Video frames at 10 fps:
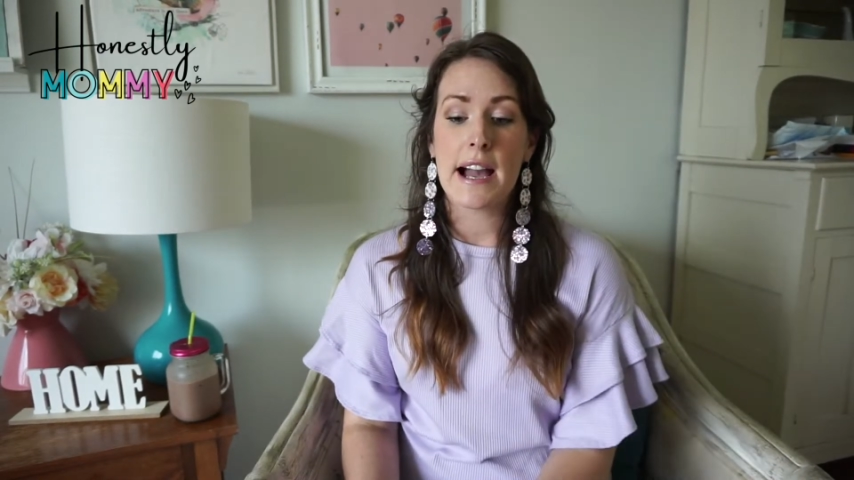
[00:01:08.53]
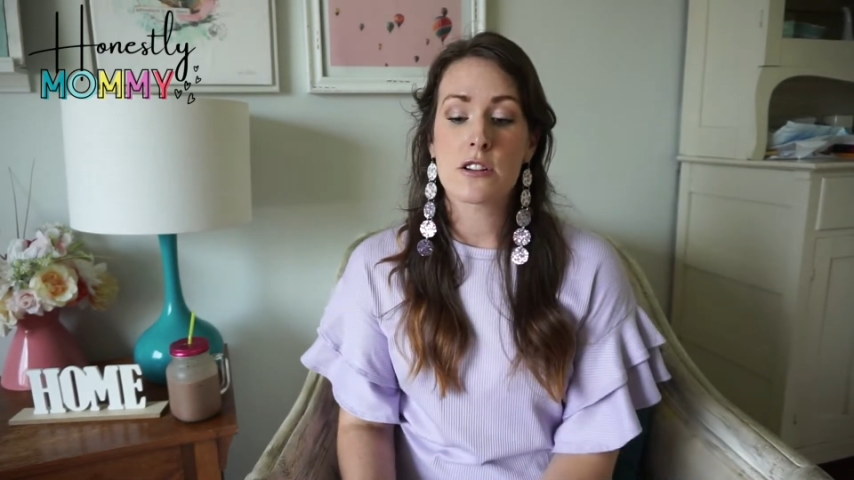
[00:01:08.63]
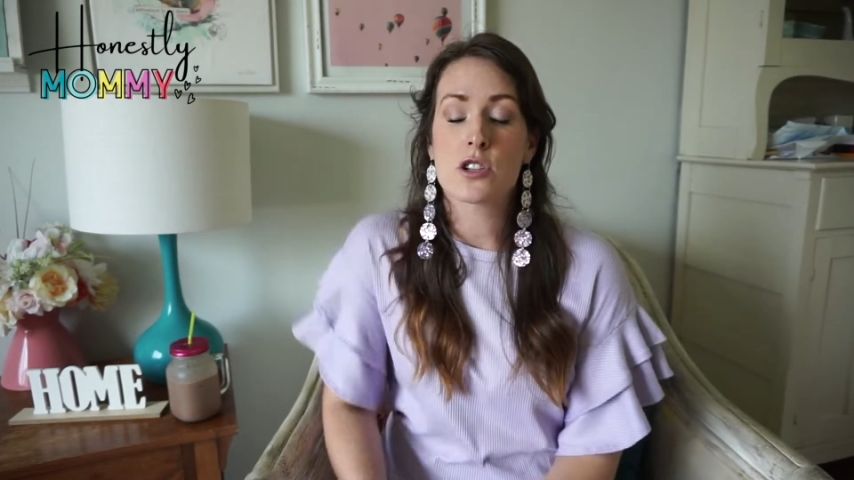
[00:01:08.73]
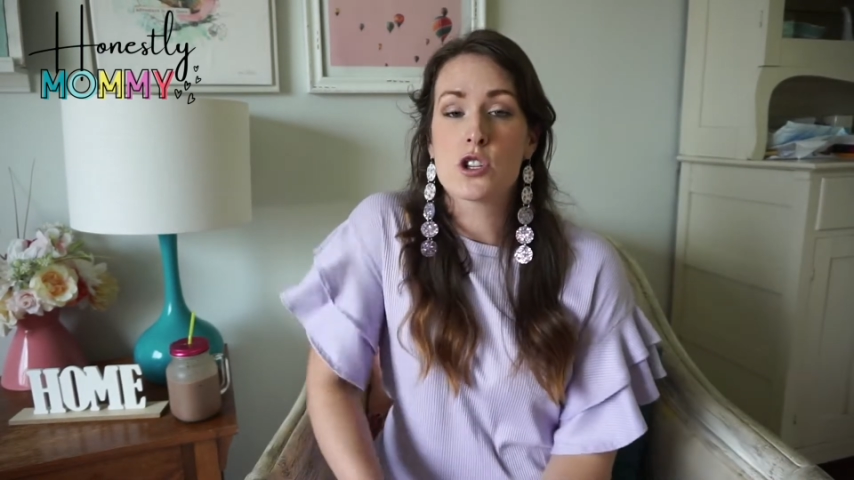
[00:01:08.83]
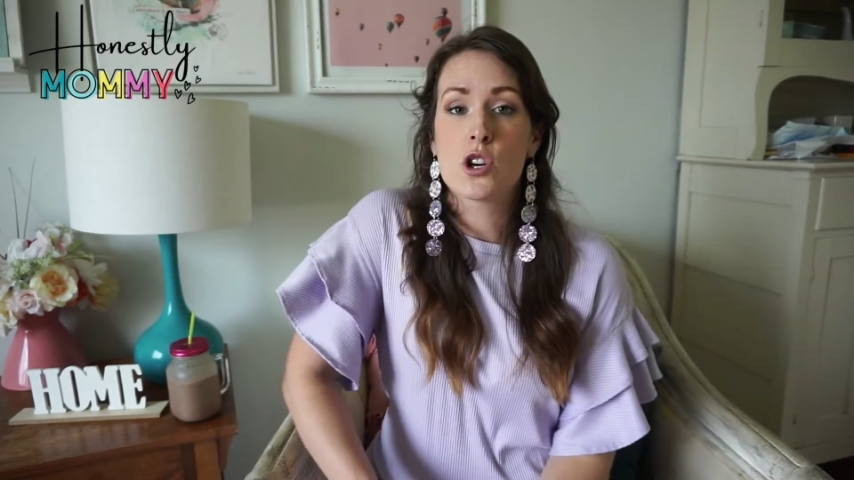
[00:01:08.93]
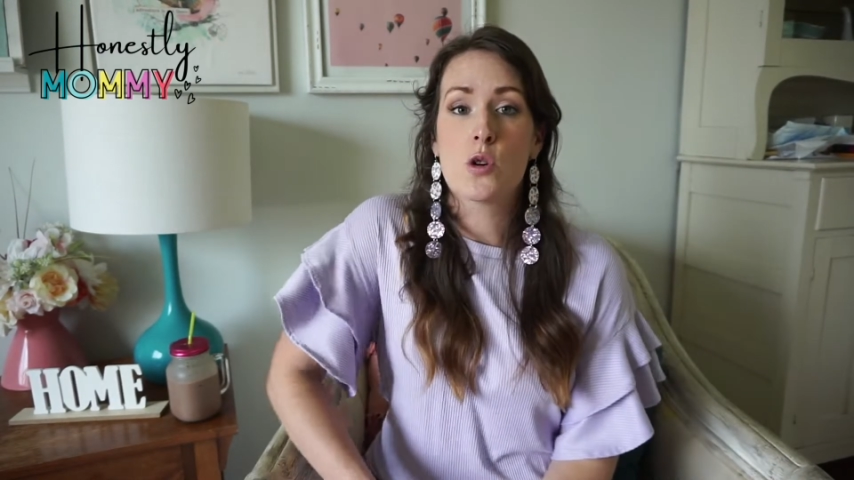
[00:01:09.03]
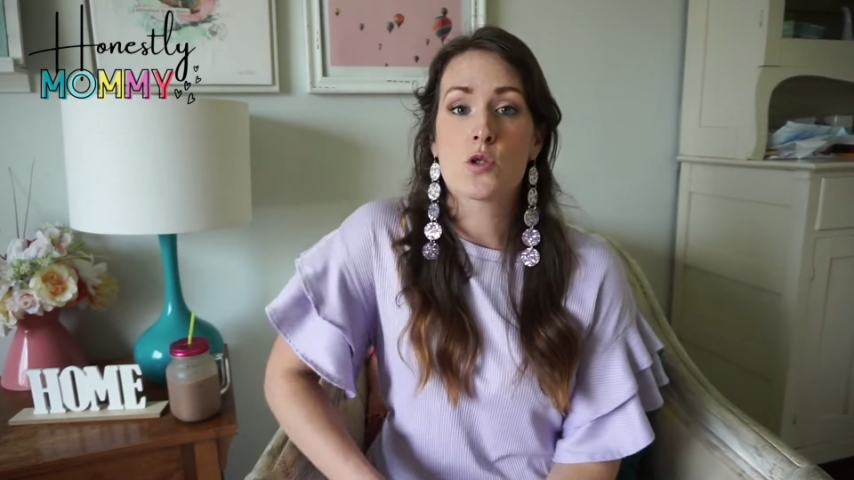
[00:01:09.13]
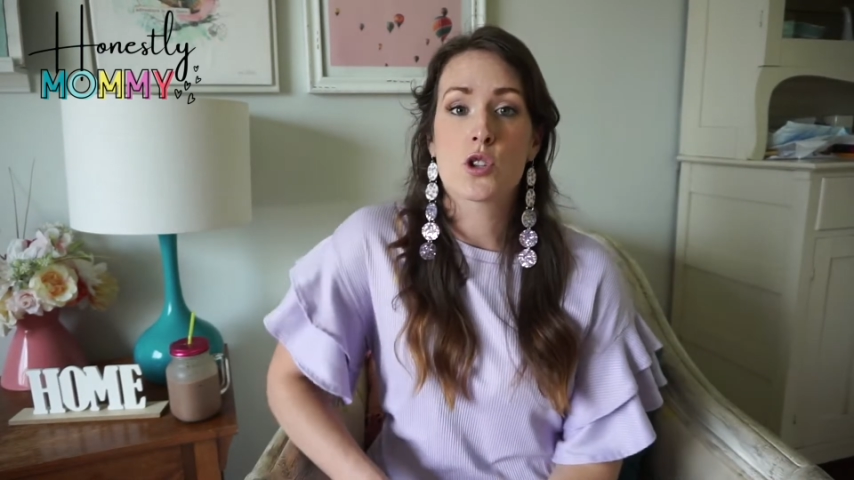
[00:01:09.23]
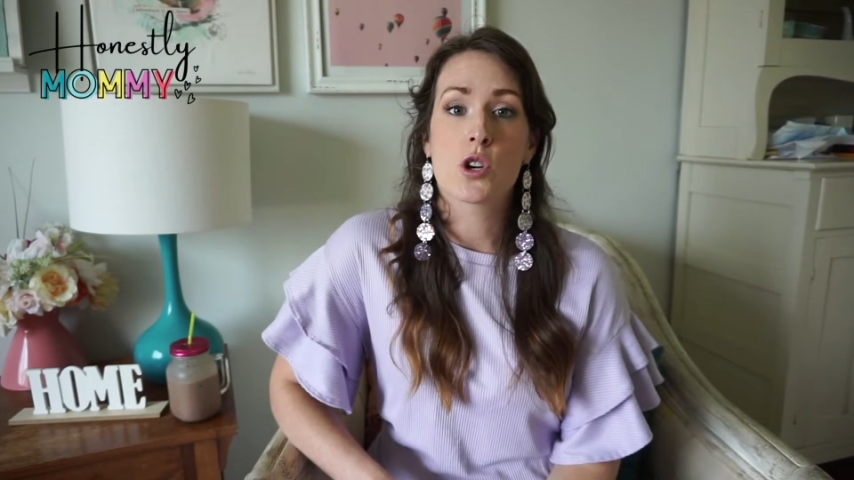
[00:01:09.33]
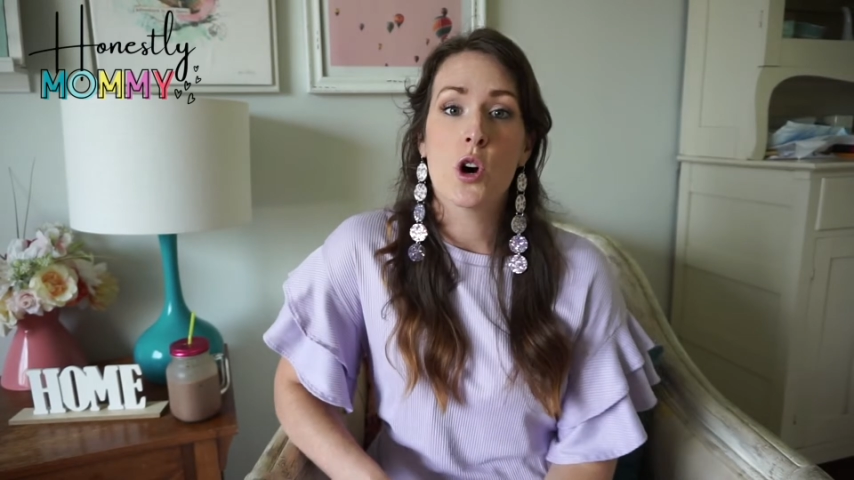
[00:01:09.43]
actually
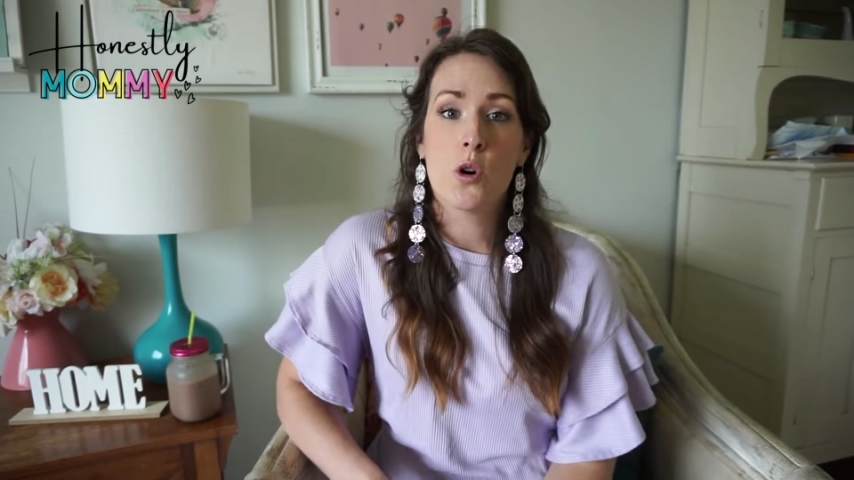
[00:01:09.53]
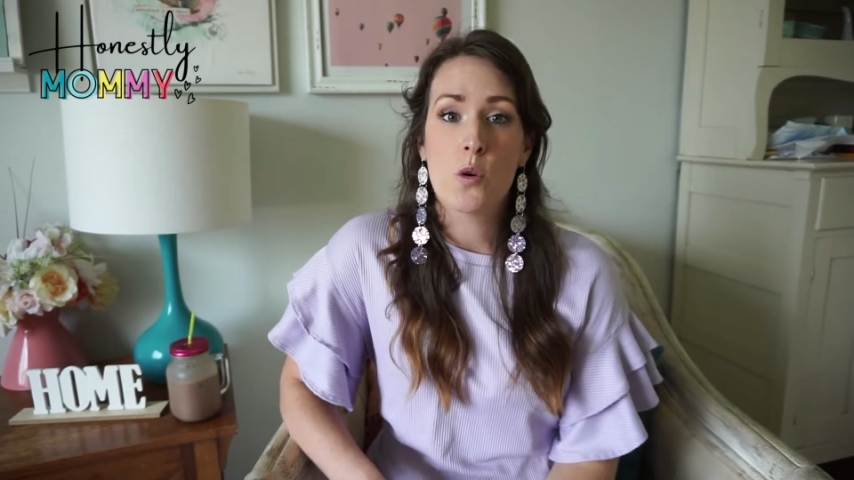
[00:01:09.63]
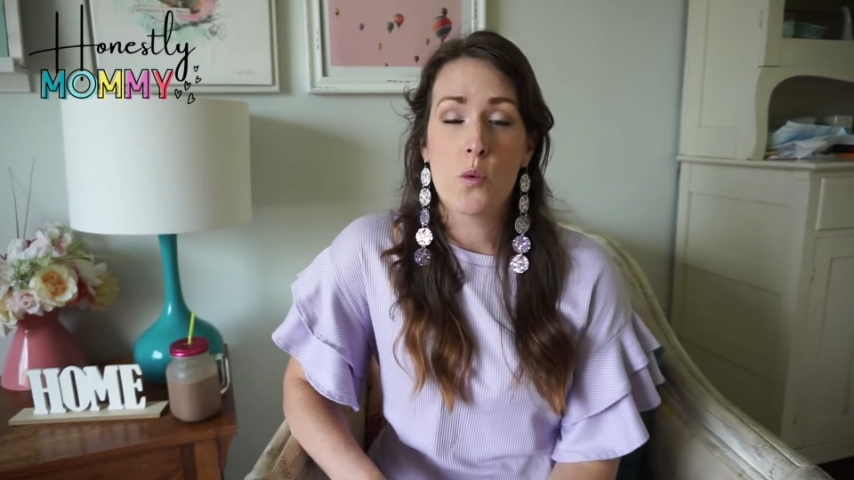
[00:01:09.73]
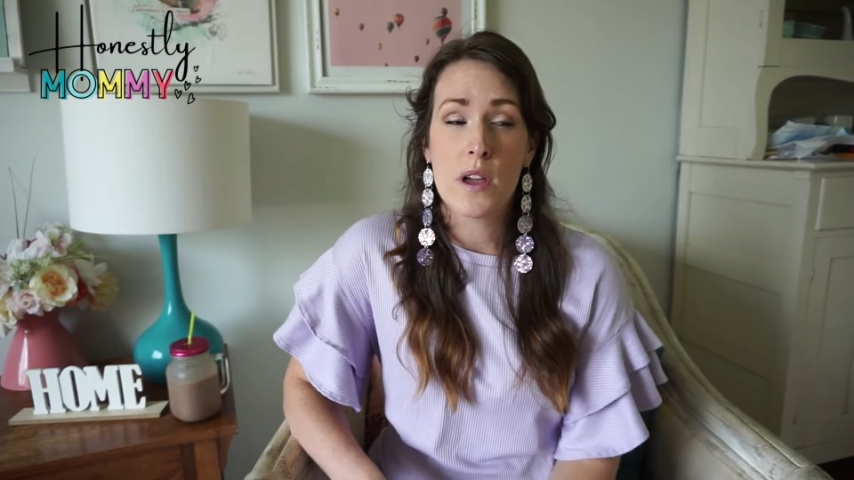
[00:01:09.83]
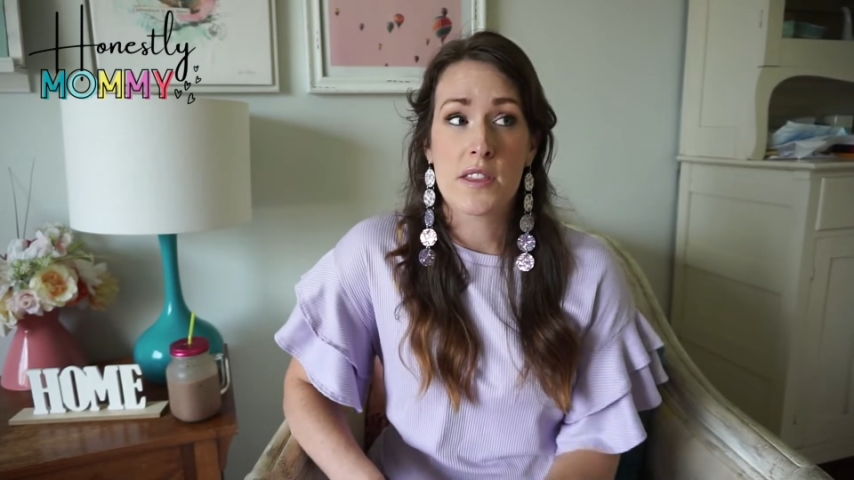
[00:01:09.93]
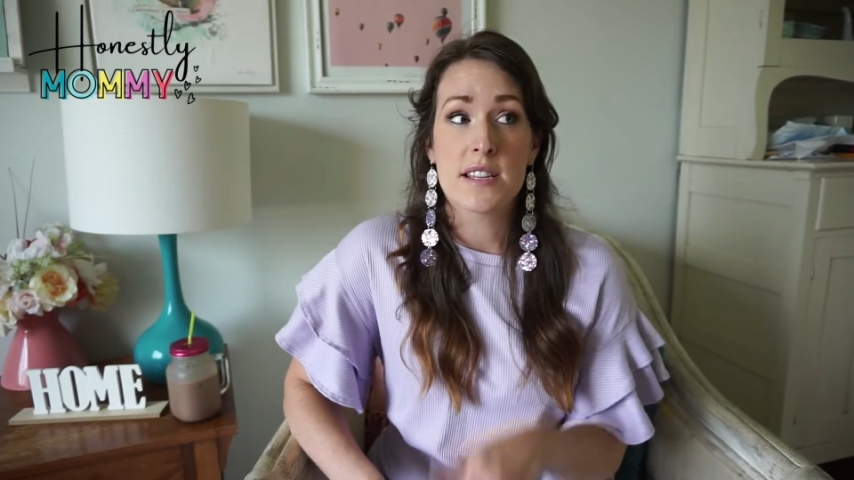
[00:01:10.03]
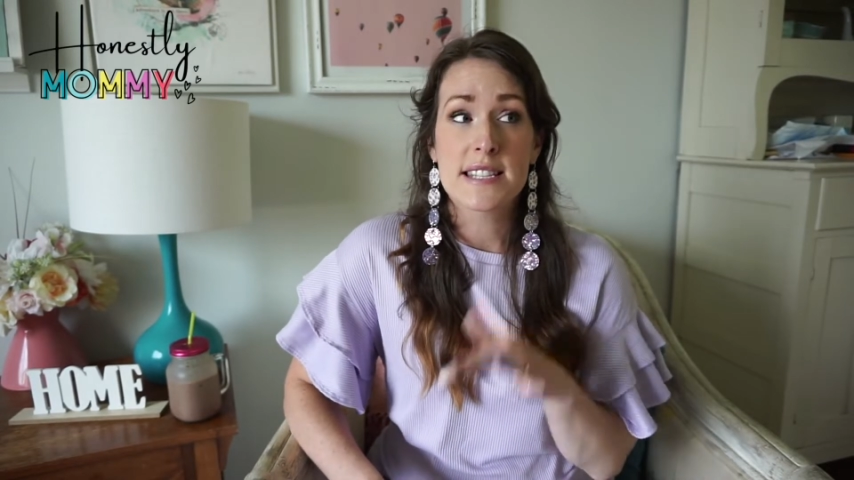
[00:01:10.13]
chose to go with